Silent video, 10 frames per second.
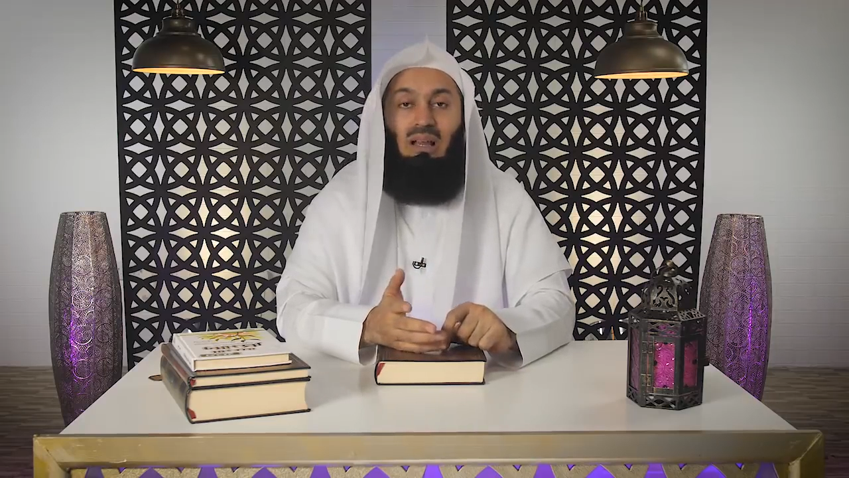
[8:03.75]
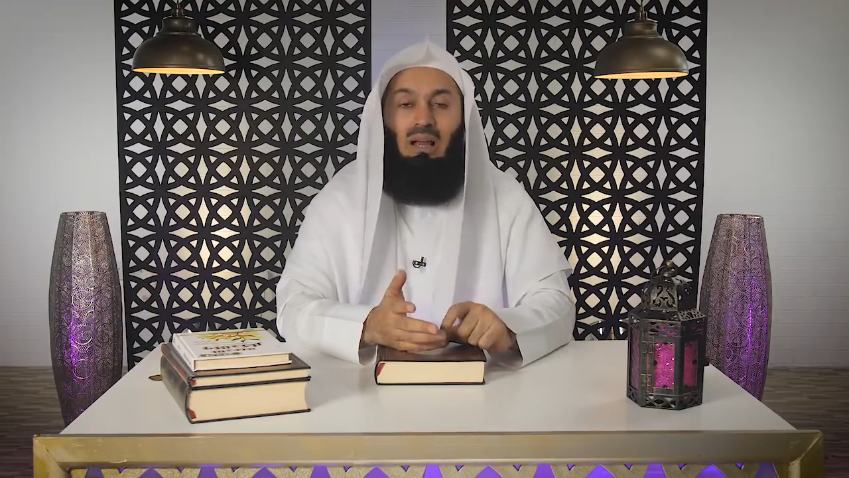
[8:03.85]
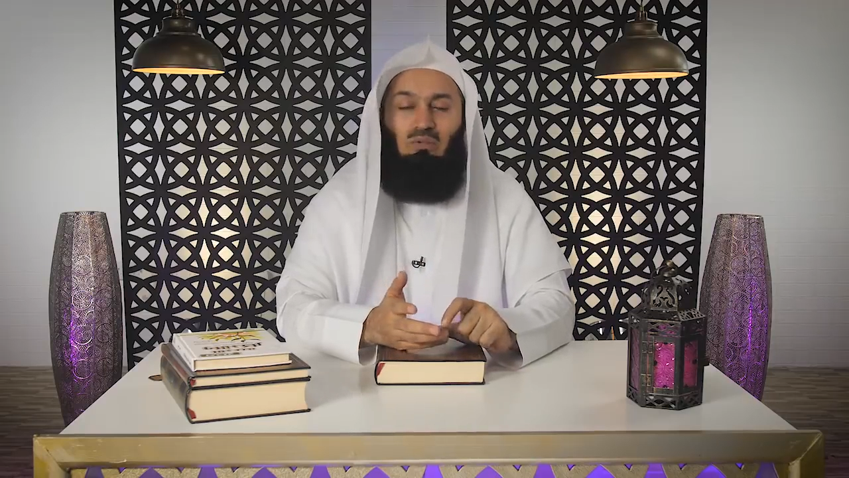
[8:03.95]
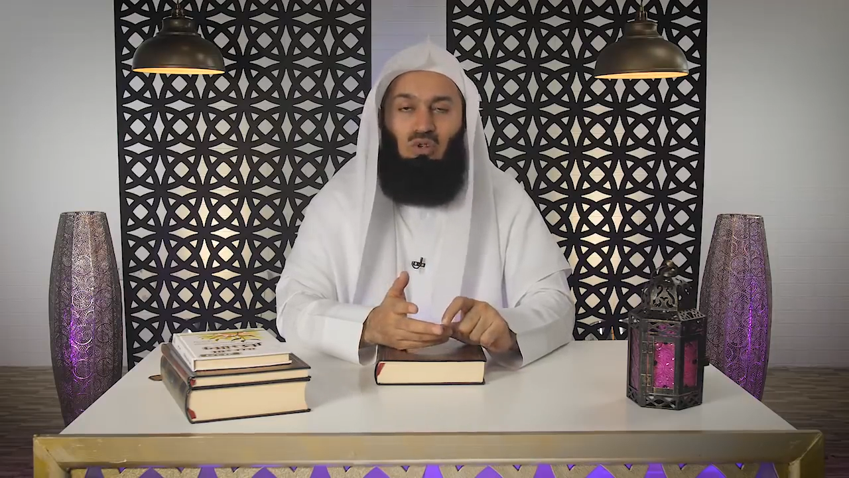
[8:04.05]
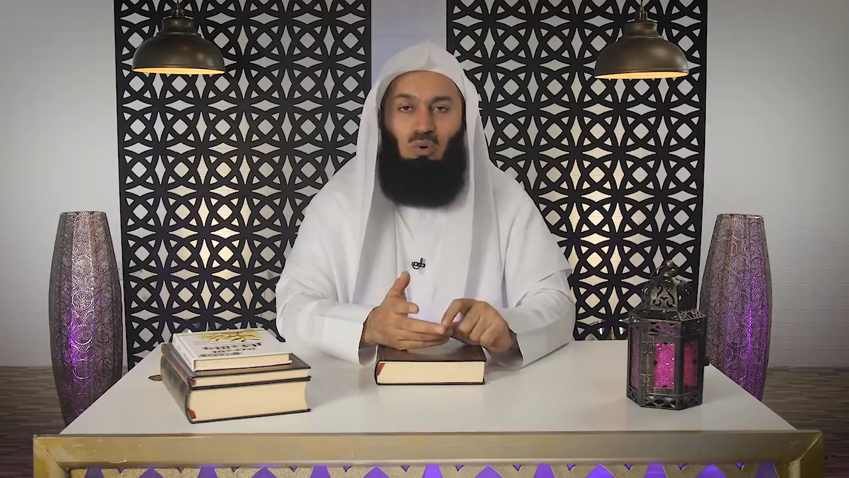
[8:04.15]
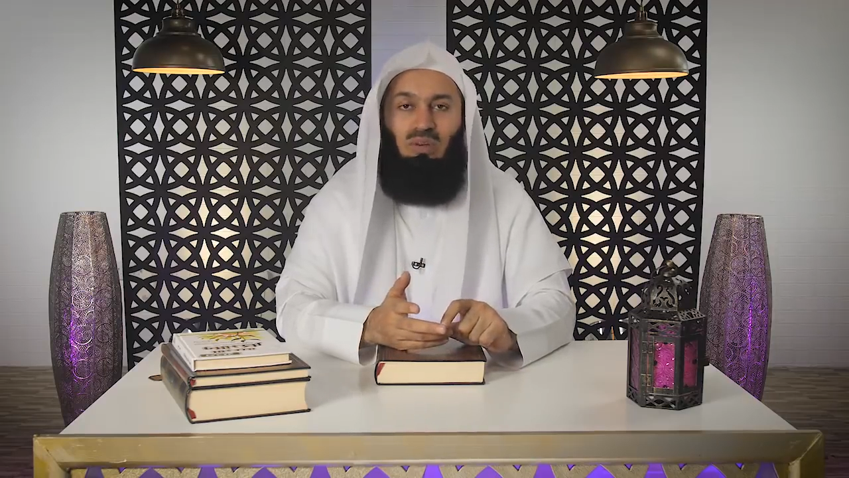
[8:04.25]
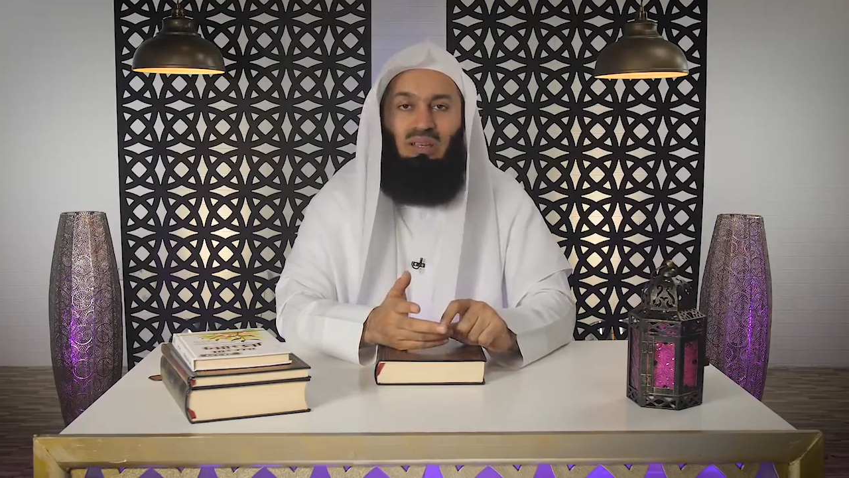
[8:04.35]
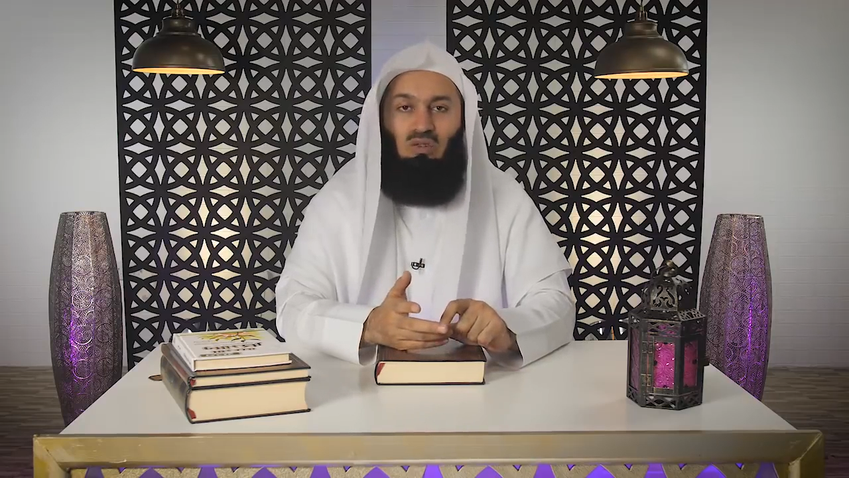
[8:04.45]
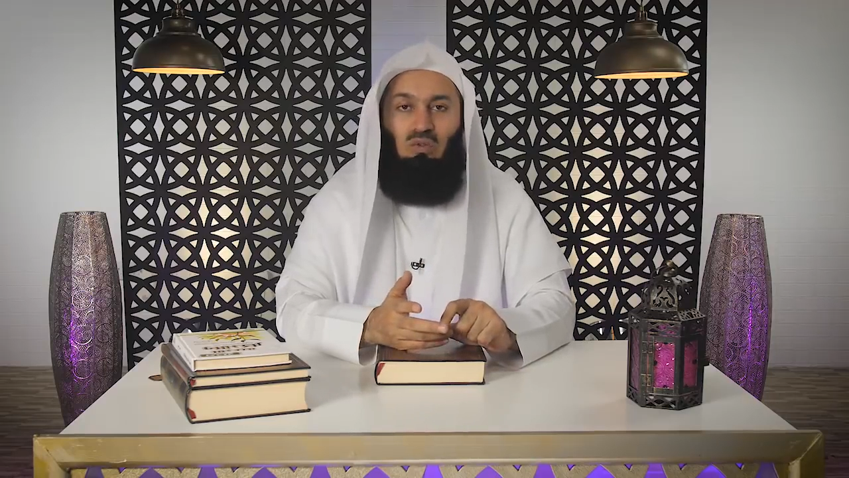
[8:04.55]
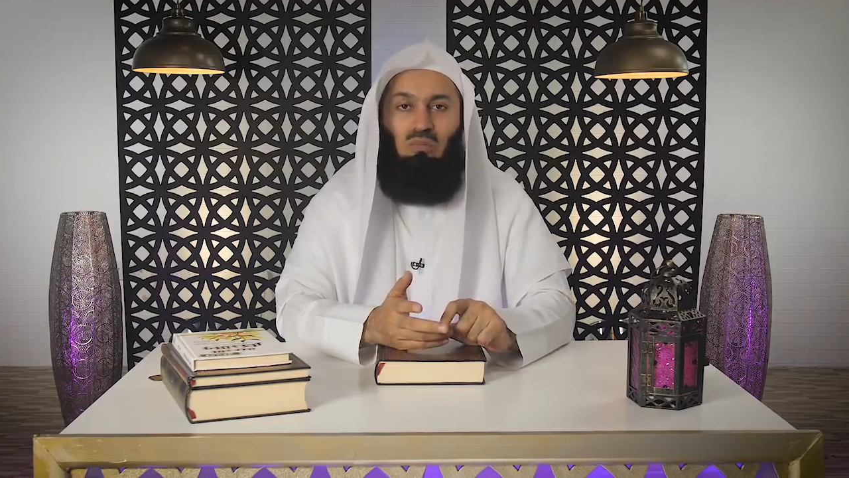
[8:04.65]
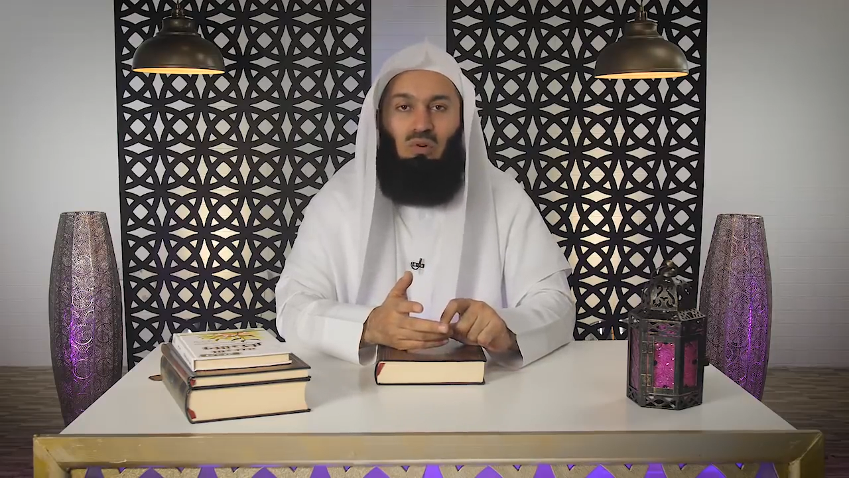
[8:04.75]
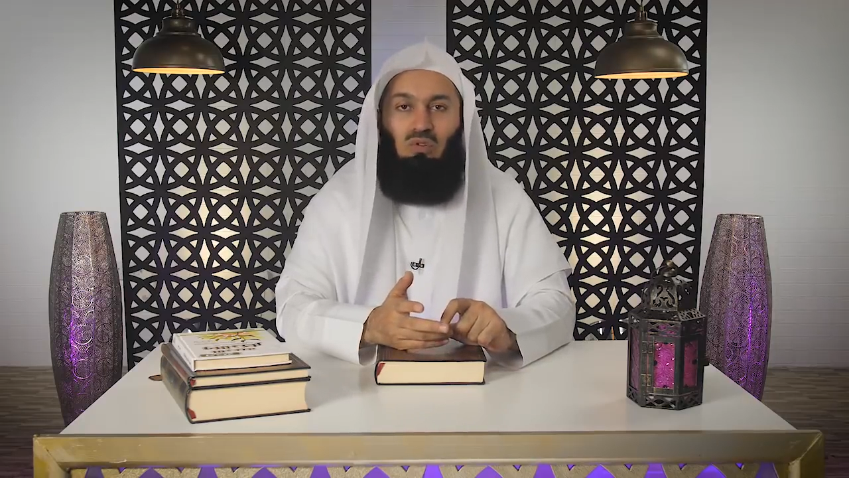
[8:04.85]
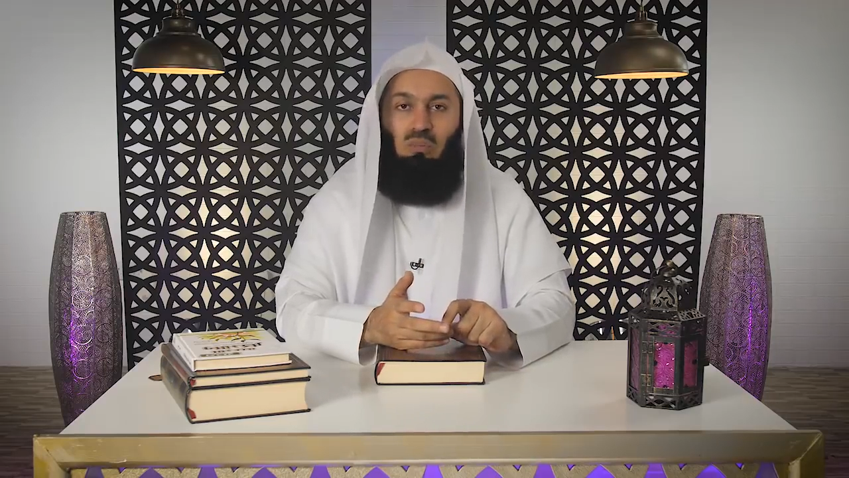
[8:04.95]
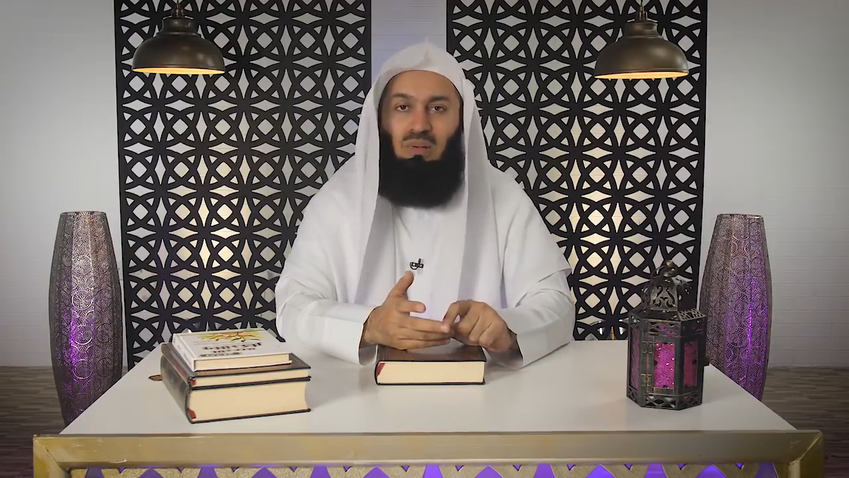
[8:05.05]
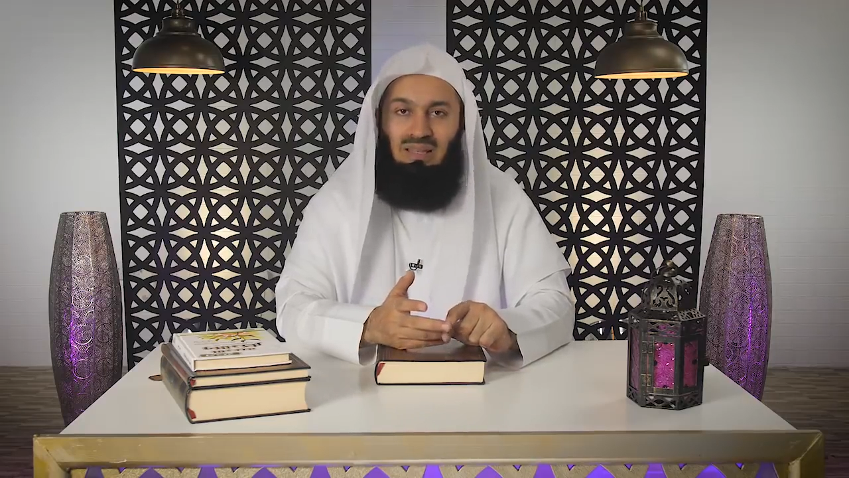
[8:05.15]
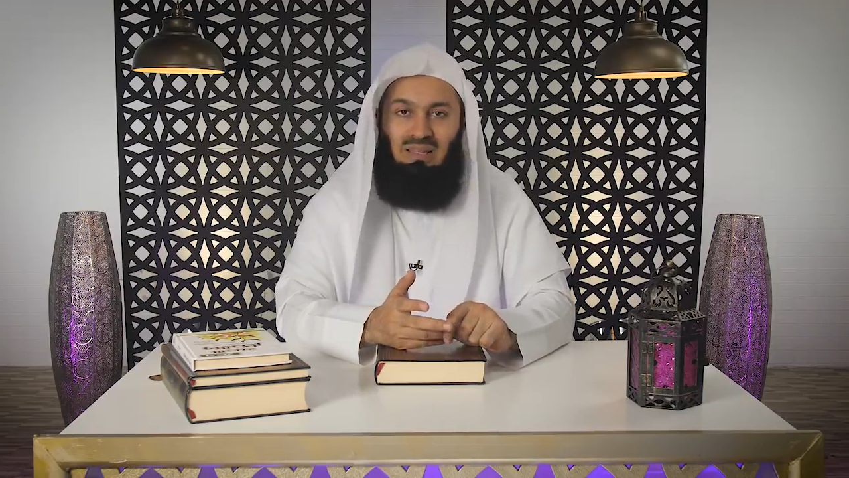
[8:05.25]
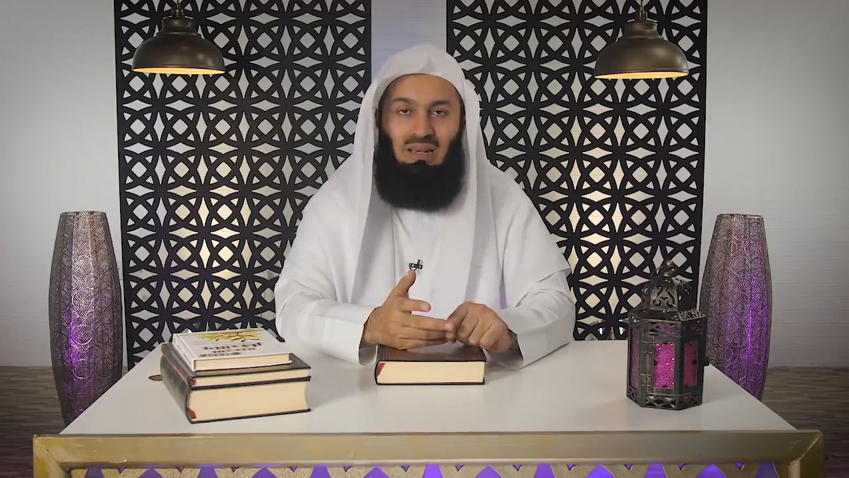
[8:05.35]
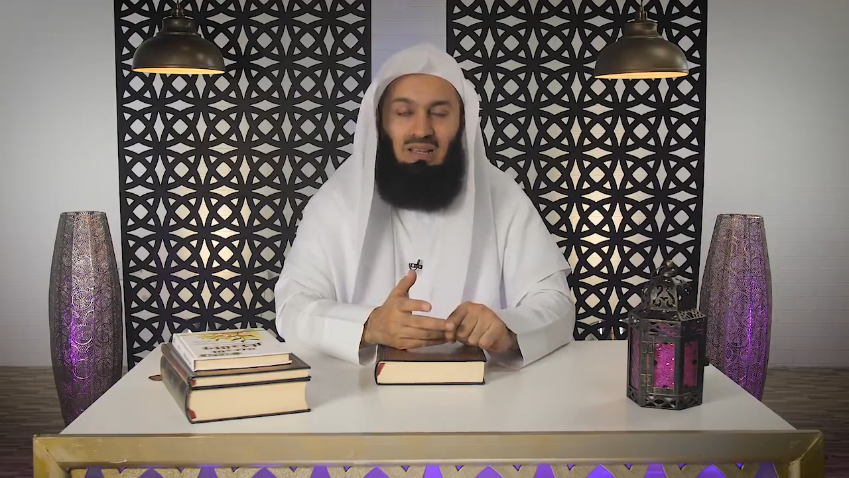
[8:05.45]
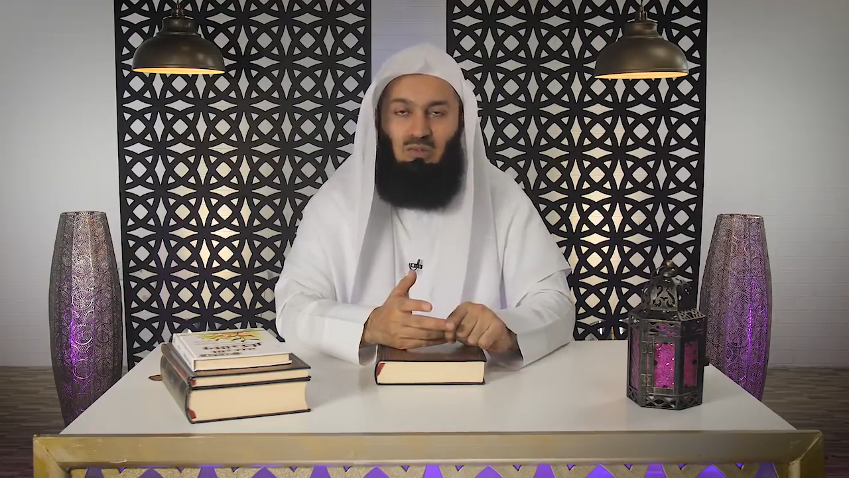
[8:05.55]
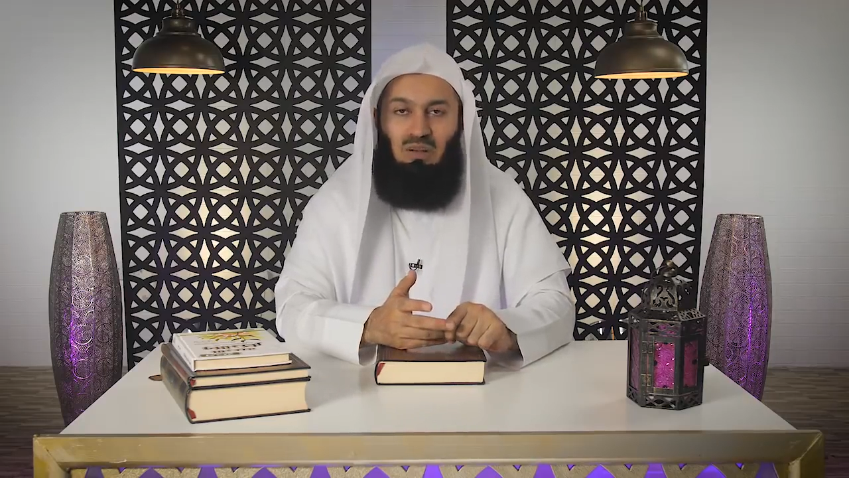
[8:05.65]
I'm sure we can do more to please
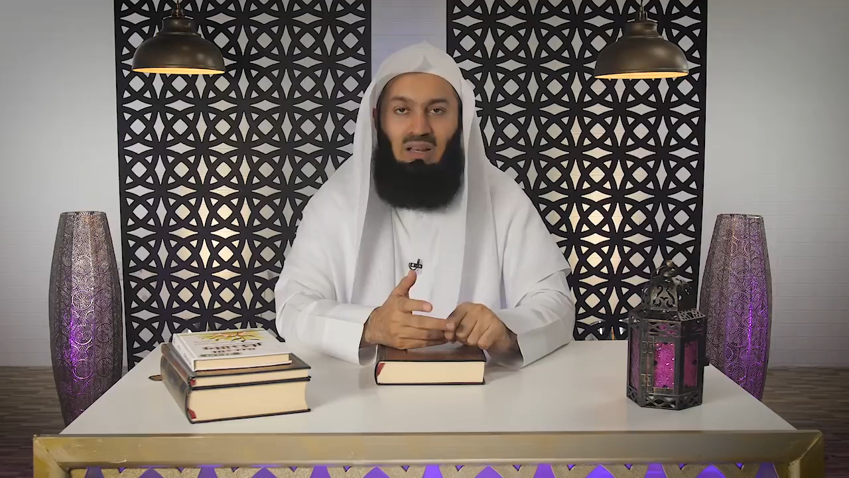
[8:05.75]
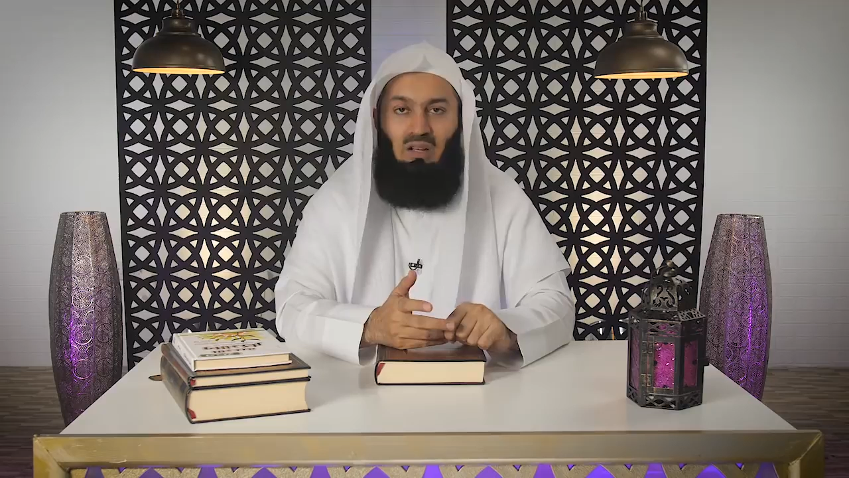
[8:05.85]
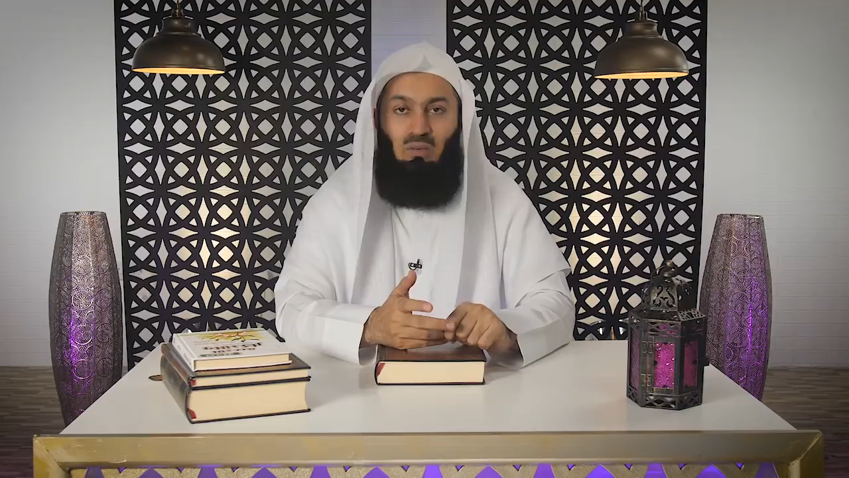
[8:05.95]
Allah subhanahu